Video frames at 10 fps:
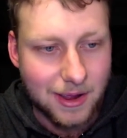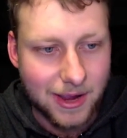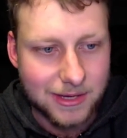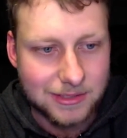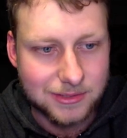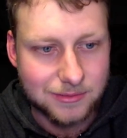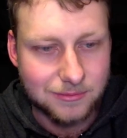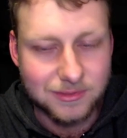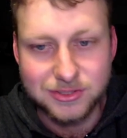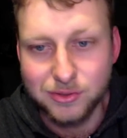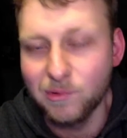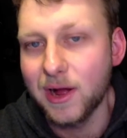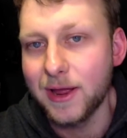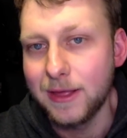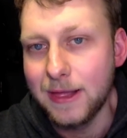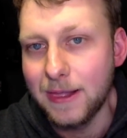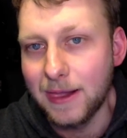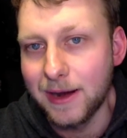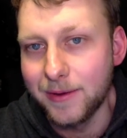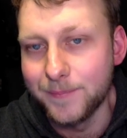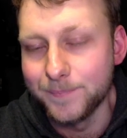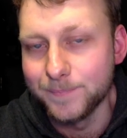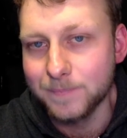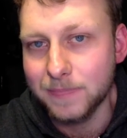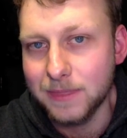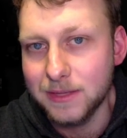and to as to why um,